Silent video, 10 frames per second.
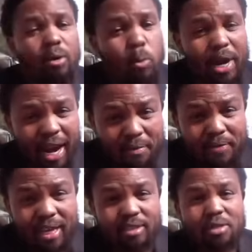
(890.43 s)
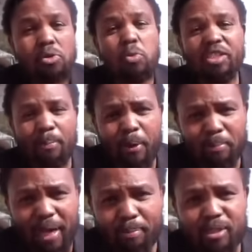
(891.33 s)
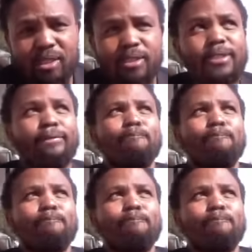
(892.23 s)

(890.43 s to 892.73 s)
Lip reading: We love that. We support Black business.